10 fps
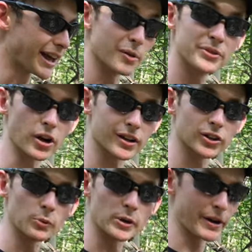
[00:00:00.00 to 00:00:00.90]
Now let me talk a
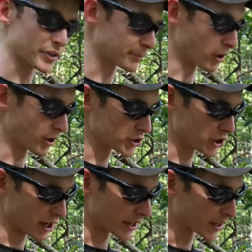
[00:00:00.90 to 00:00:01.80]
little bit about the bar and
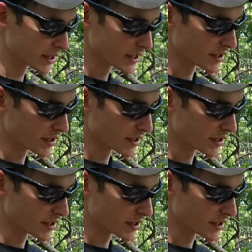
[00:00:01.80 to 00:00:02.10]
chain.